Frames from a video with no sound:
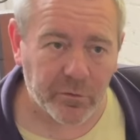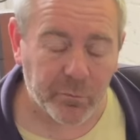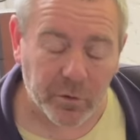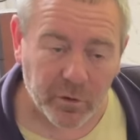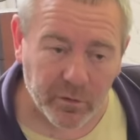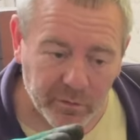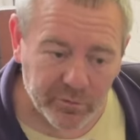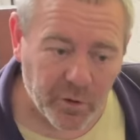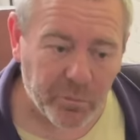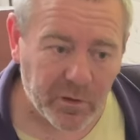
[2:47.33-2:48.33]
But
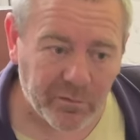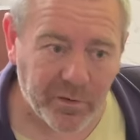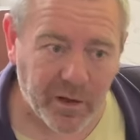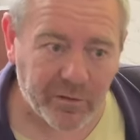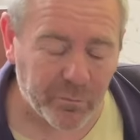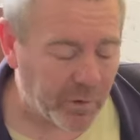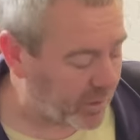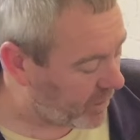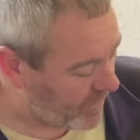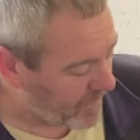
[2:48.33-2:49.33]
dropping it 5mm
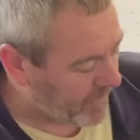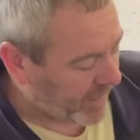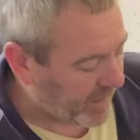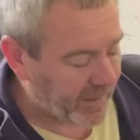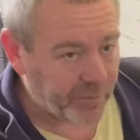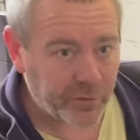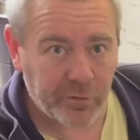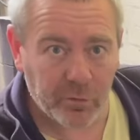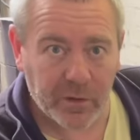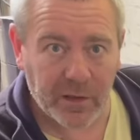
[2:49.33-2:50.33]
and the
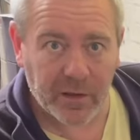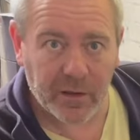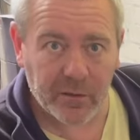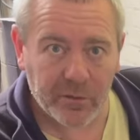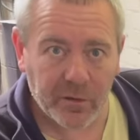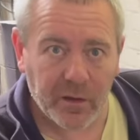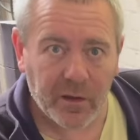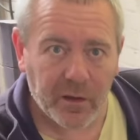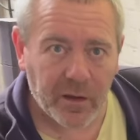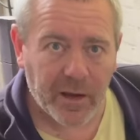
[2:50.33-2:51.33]
two gates,
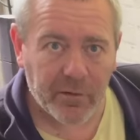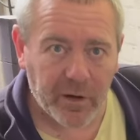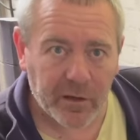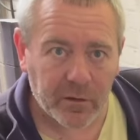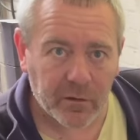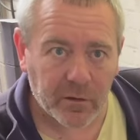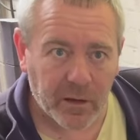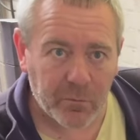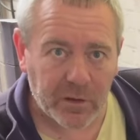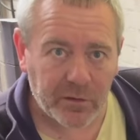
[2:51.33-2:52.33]
I reckon will
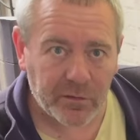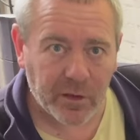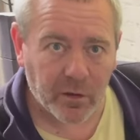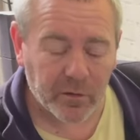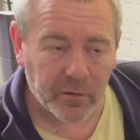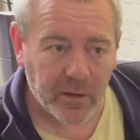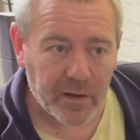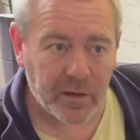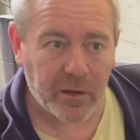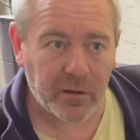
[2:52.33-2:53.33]
let me sit on
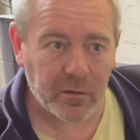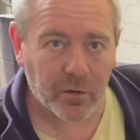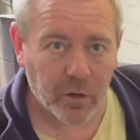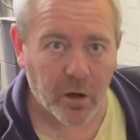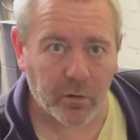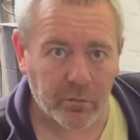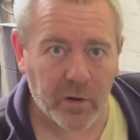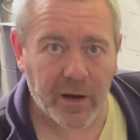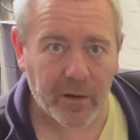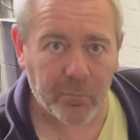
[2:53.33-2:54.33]
any long
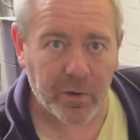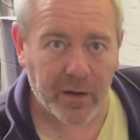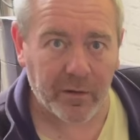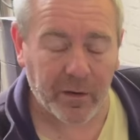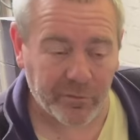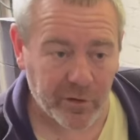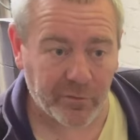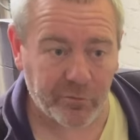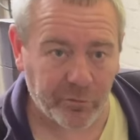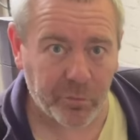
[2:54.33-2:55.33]
right-hand bend after
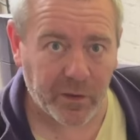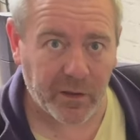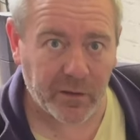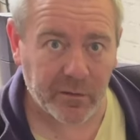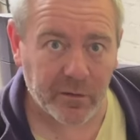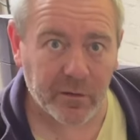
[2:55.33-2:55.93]
I've just braked,